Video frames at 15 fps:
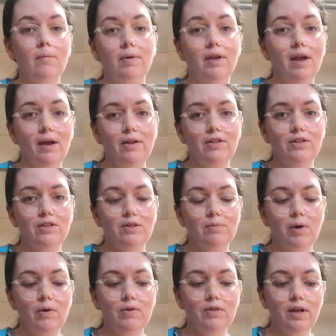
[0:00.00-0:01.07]
But yeah, I just
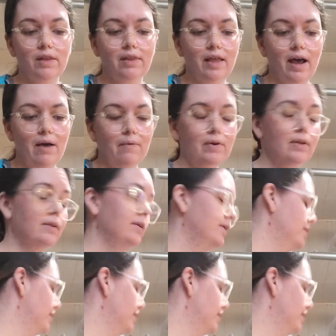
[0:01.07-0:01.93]
about done that one.